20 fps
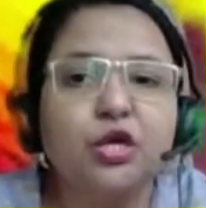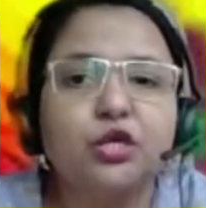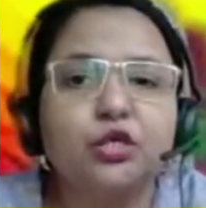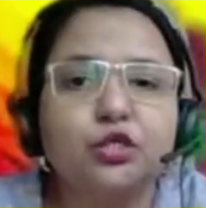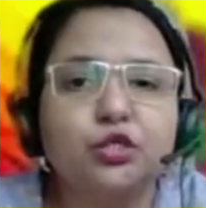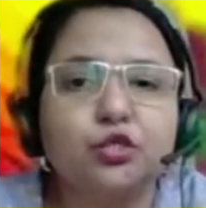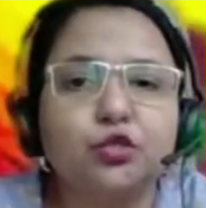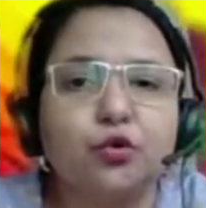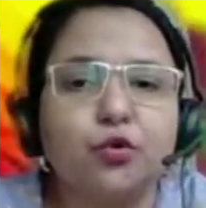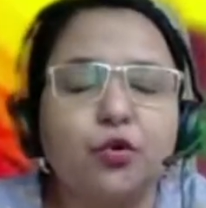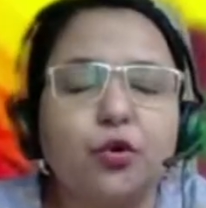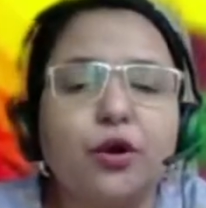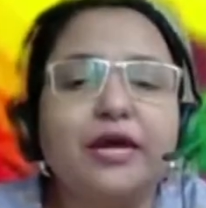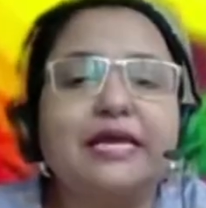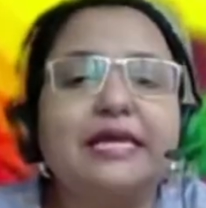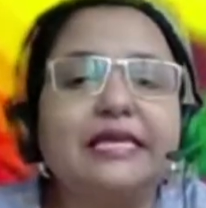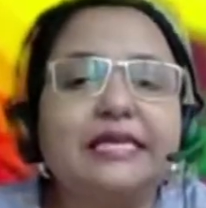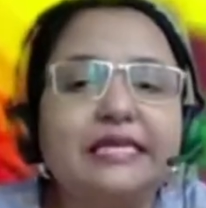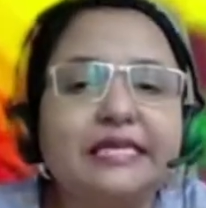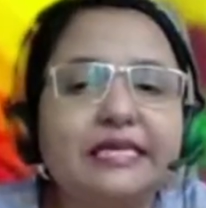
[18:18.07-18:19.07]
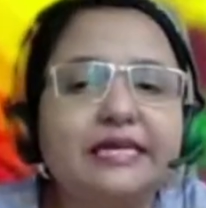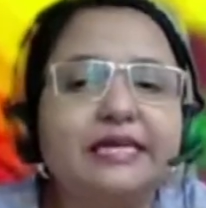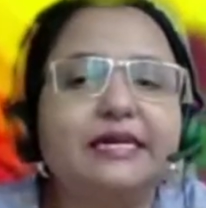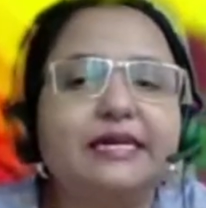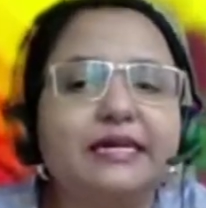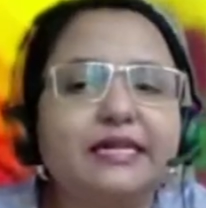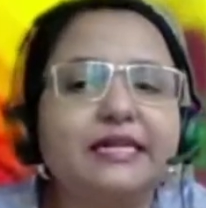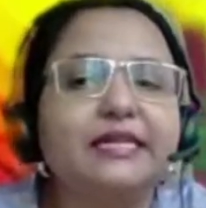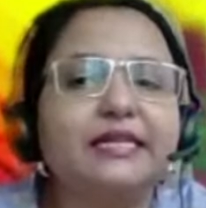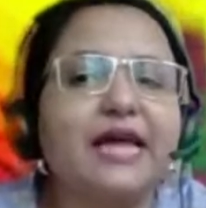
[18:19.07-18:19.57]
So,
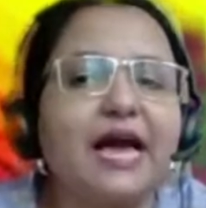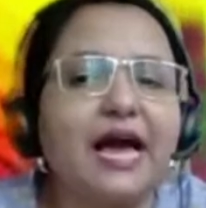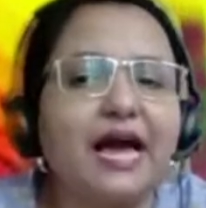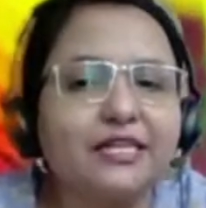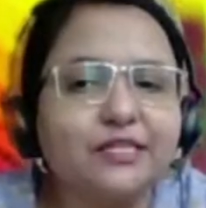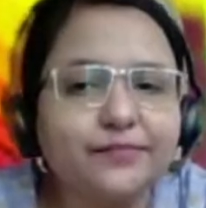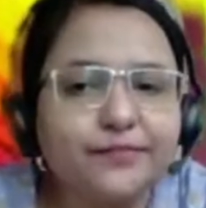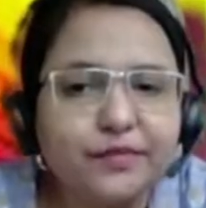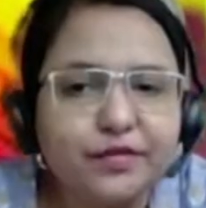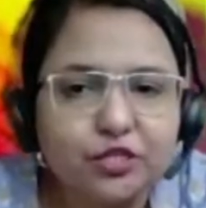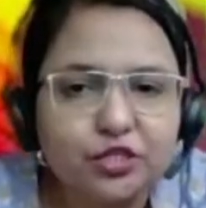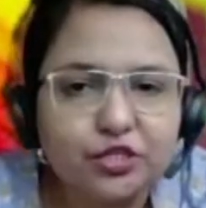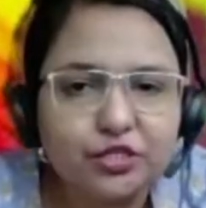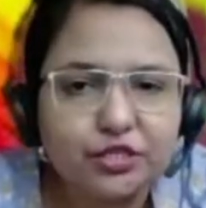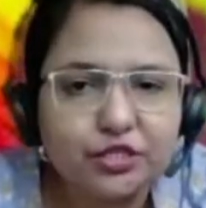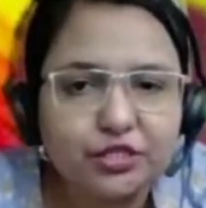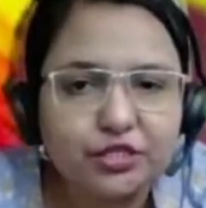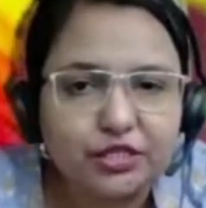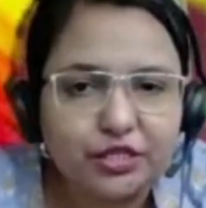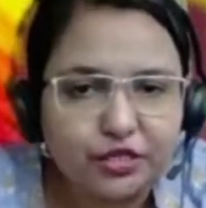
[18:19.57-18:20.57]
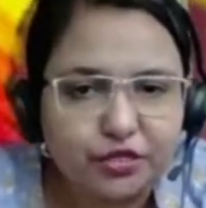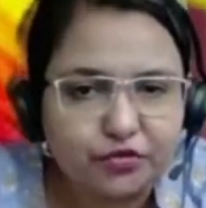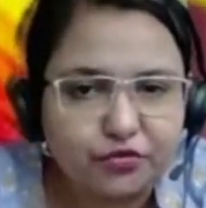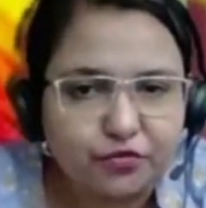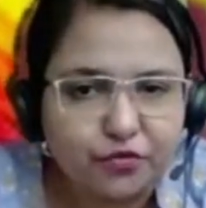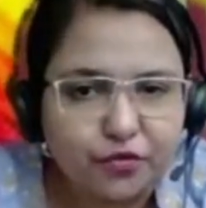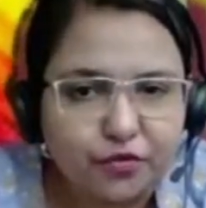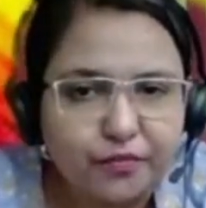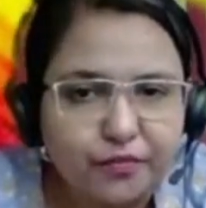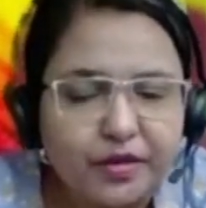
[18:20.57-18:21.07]
here in Asperger's
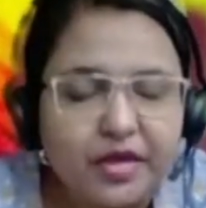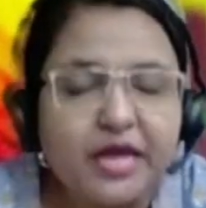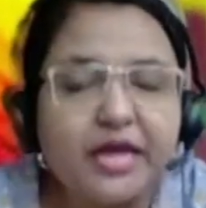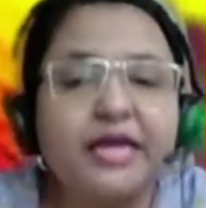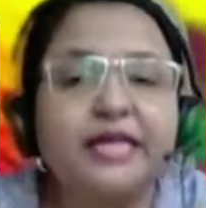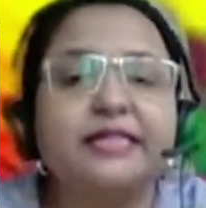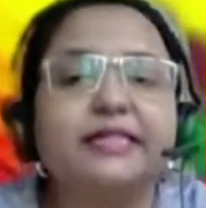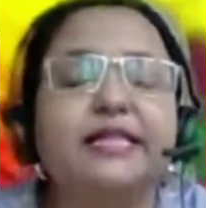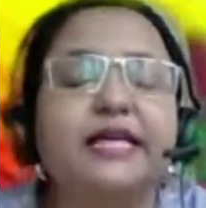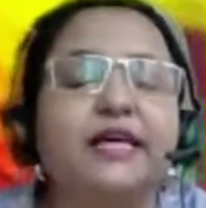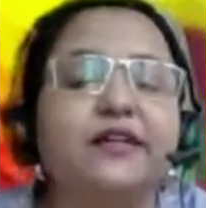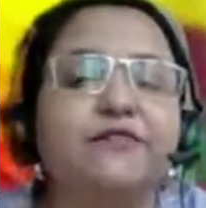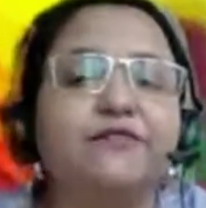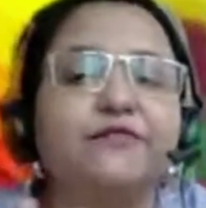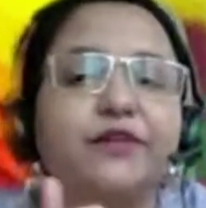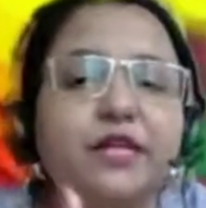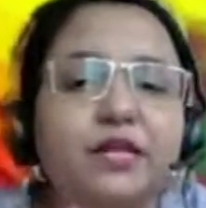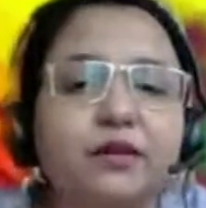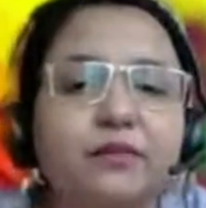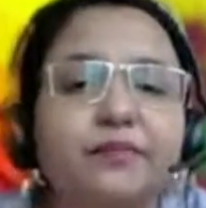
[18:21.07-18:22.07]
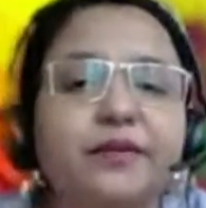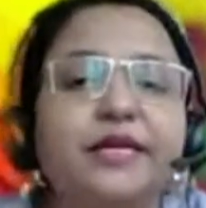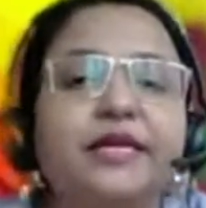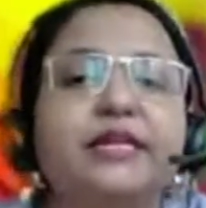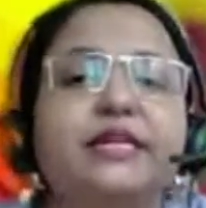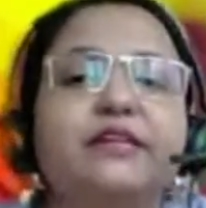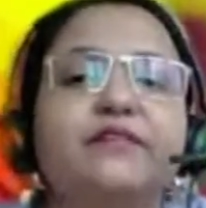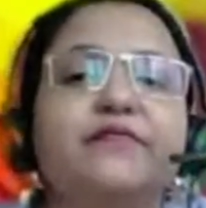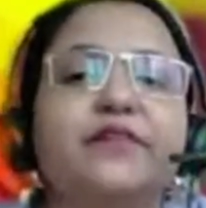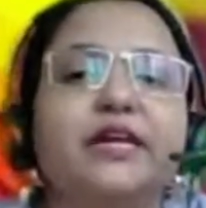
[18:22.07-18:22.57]
syndrome, there will be
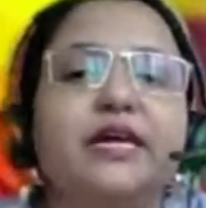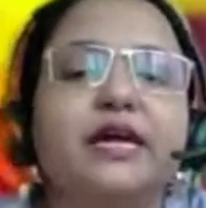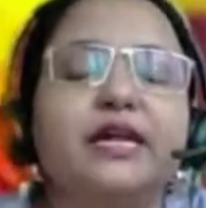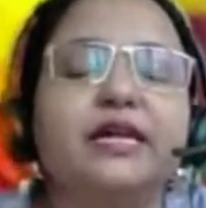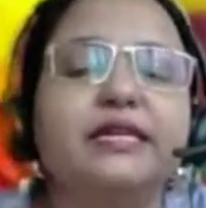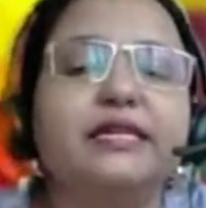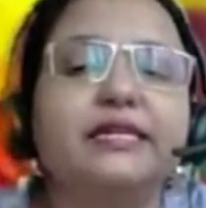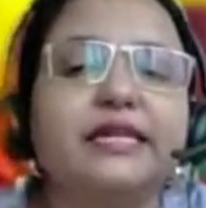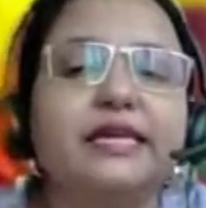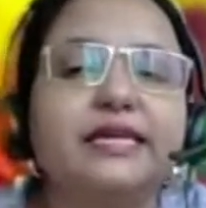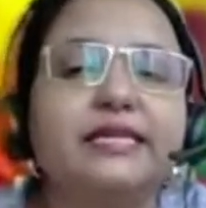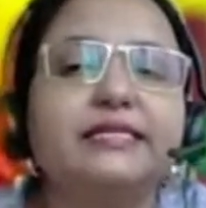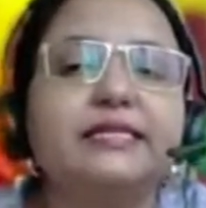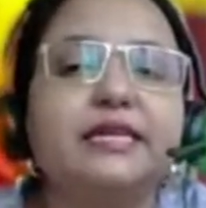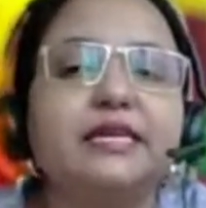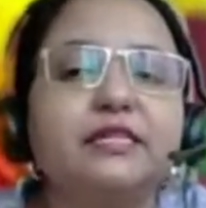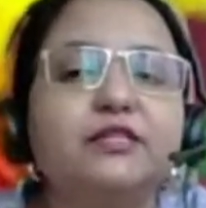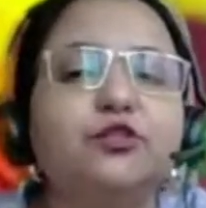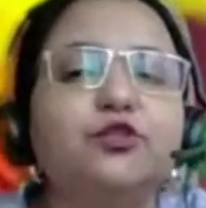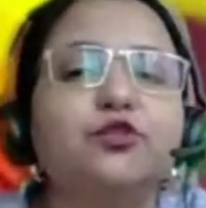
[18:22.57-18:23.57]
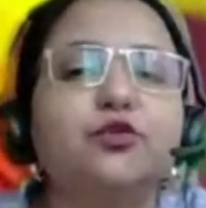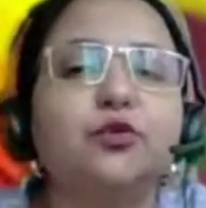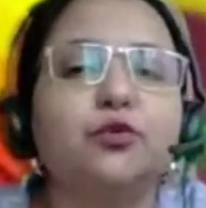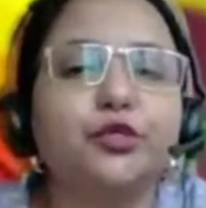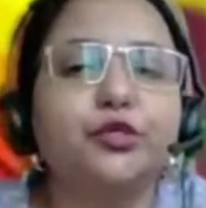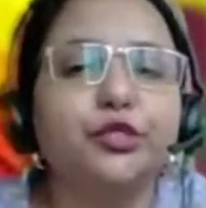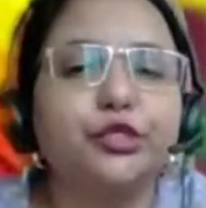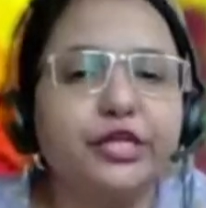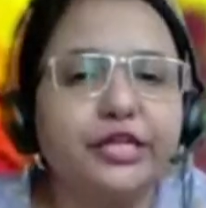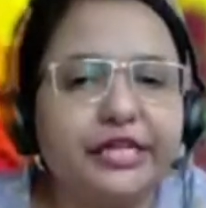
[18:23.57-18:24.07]
difficulties in
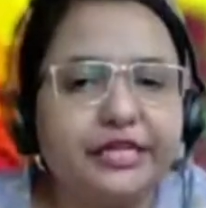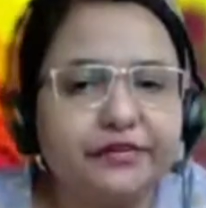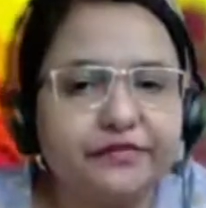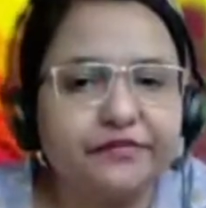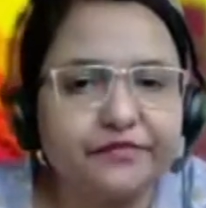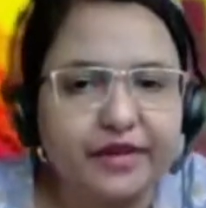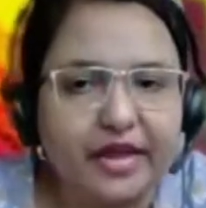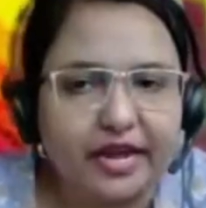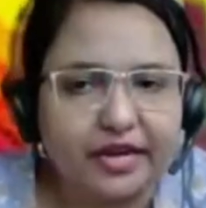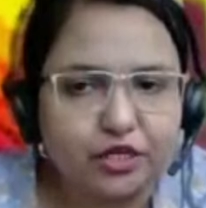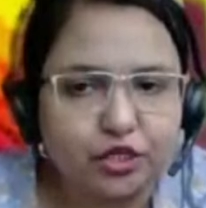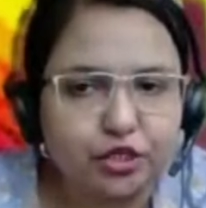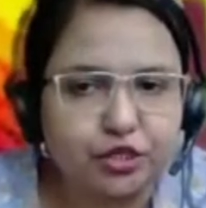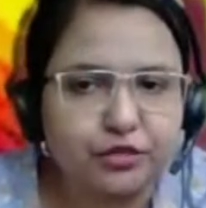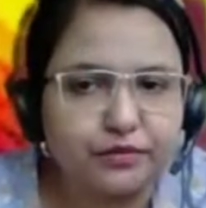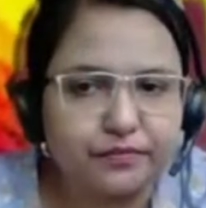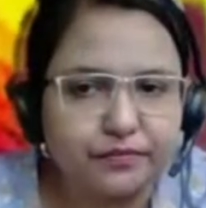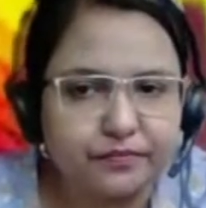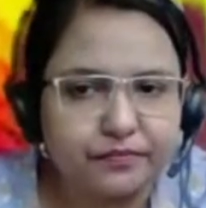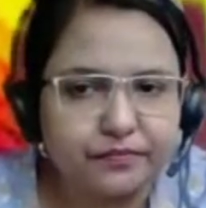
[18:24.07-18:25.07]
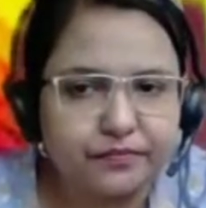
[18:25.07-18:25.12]
social interaction.